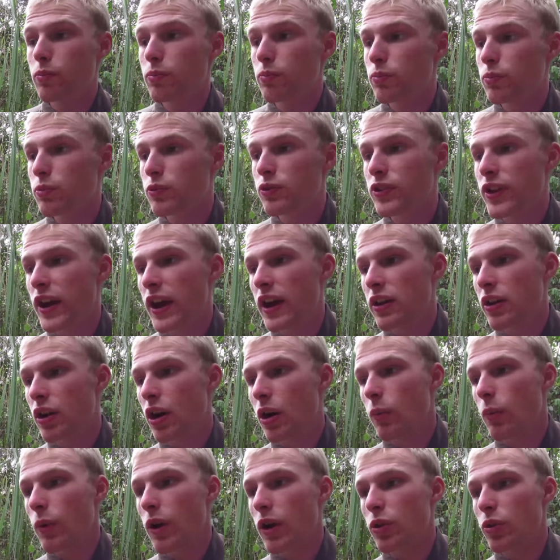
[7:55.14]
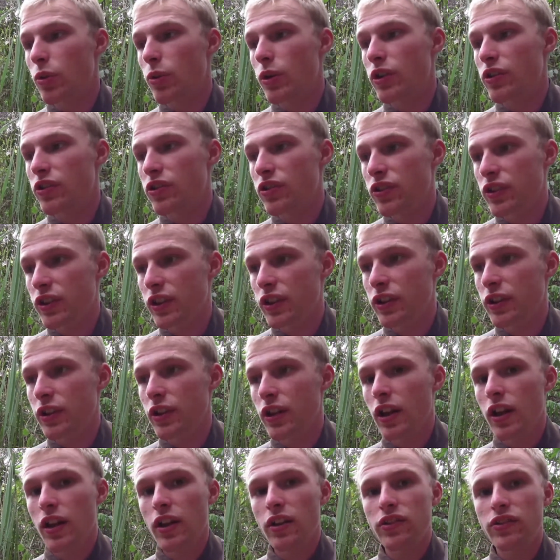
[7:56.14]
stand on, whether it's the
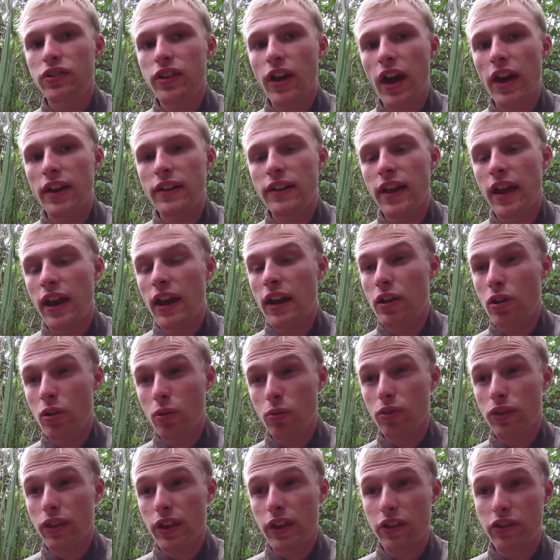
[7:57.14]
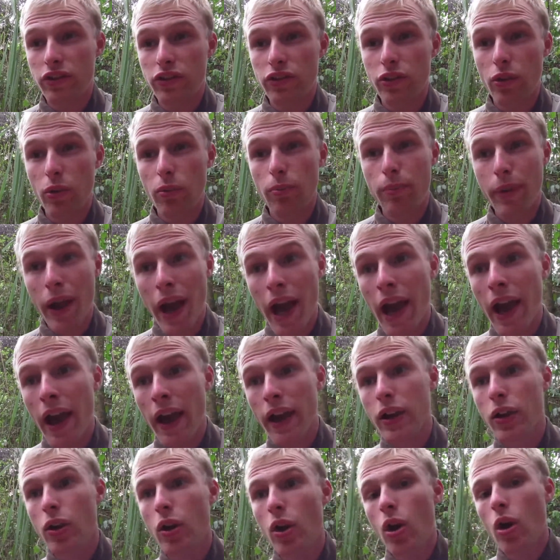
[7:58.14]
side that I don't think it's so
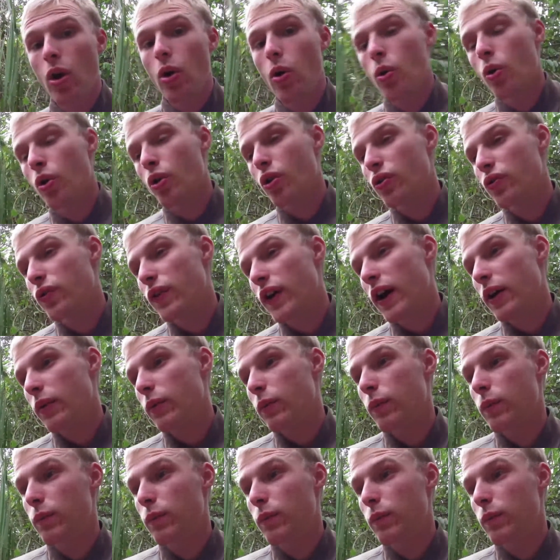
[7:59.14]
bad, or if I